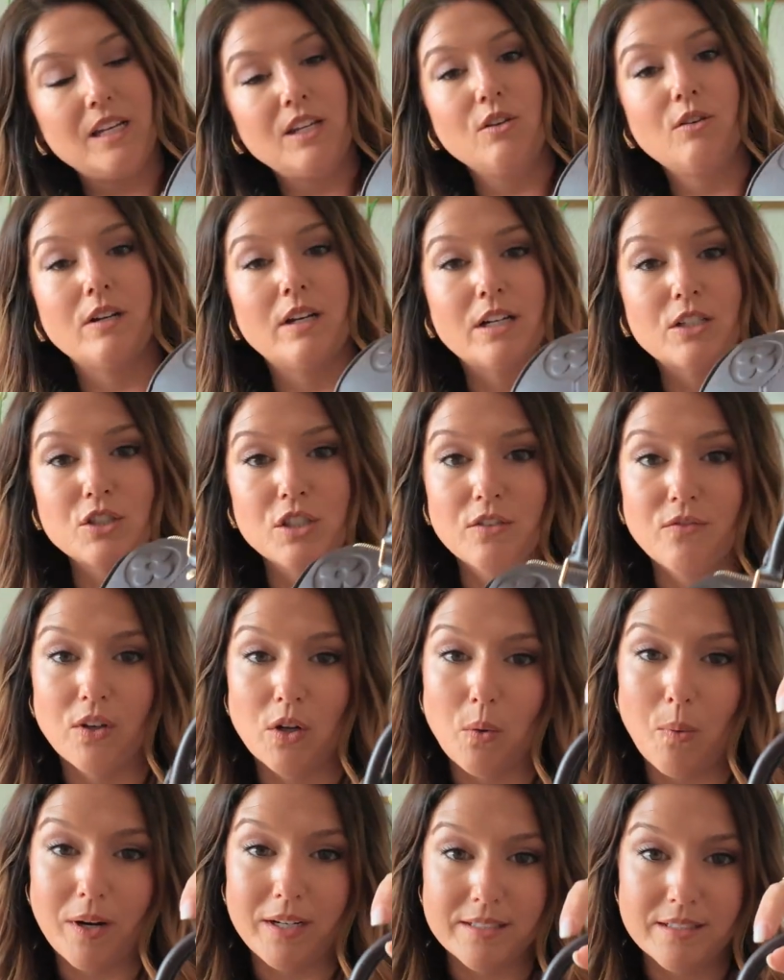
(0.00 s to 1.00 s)
you can actually
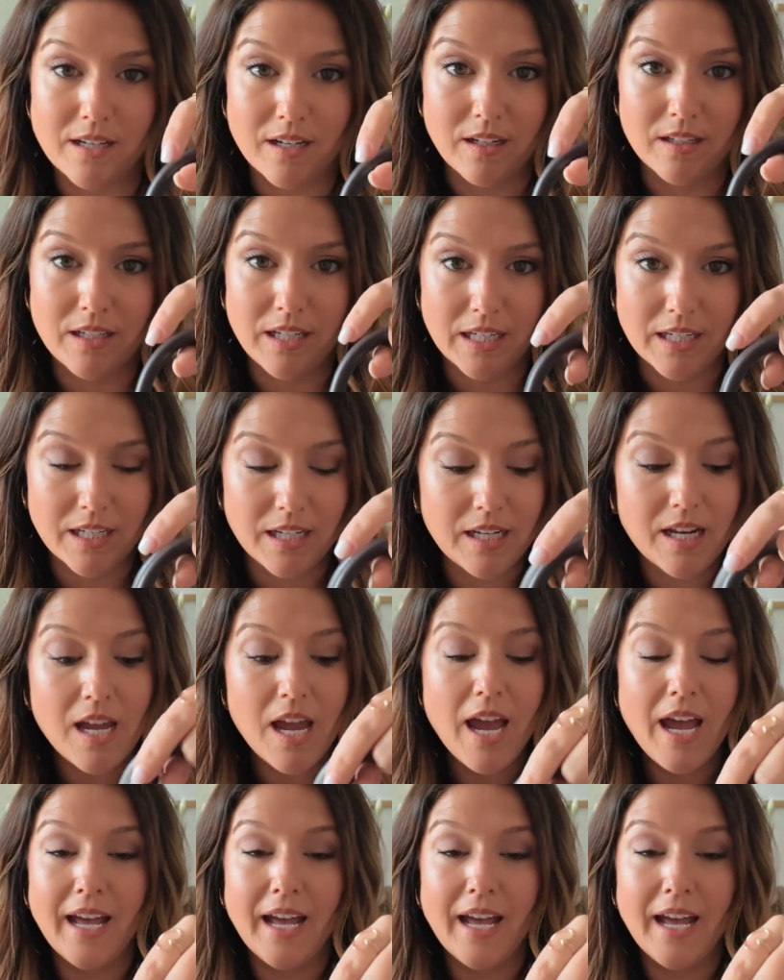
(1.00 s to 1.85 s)
fit quite a ton in it.